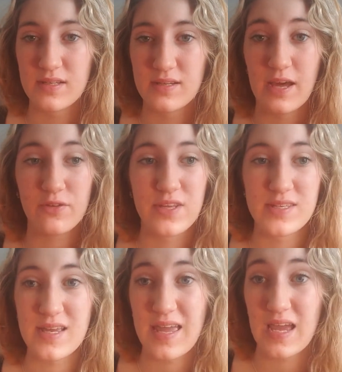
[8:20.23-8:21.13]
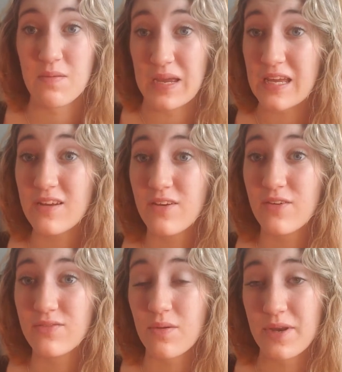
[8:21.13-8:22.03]
not only is it handmade
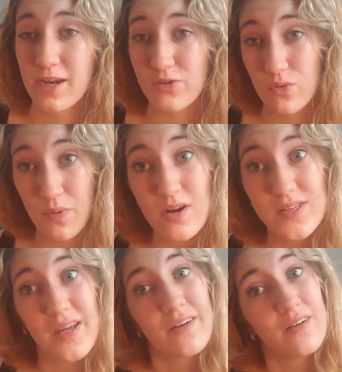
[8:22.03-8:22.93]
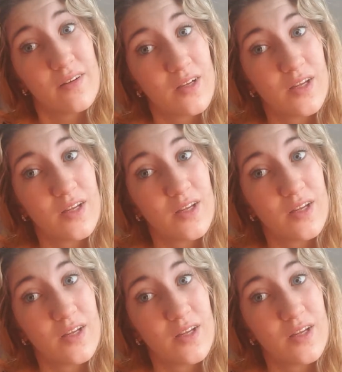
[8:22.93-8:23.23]
from an actual person,